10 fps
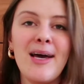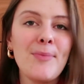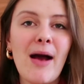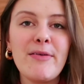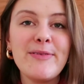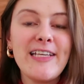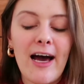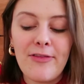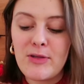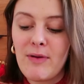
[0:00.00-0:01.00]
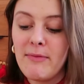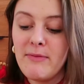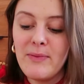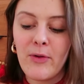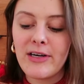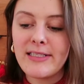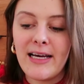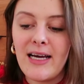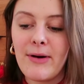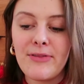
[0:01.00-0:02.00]
Probably not. There's probably more to
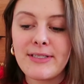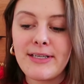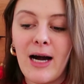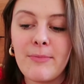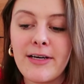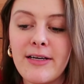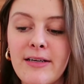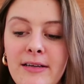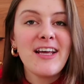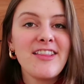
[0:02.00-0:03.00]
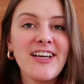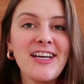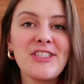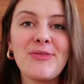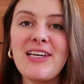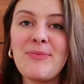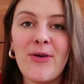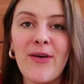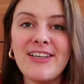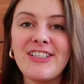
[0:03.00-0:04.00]
say about this topic. But I think it's really
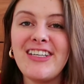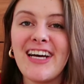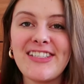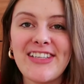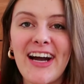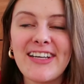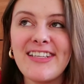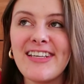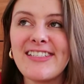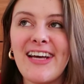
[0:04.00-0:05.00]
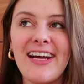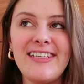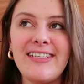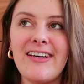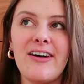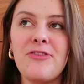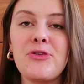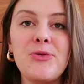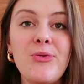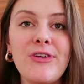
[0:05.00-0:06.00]
important to dissect this idea of
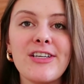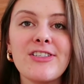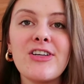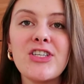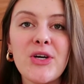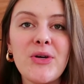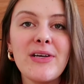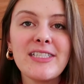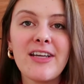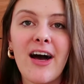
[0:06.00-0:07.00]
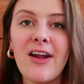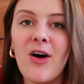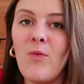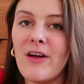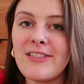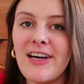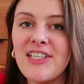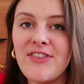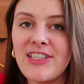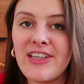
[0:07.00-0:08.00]
coolness and show you it's not a
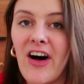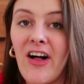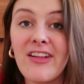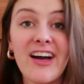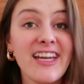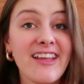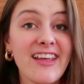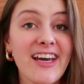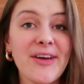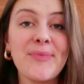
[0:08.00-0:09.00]
one-size-fits-all kind of thing.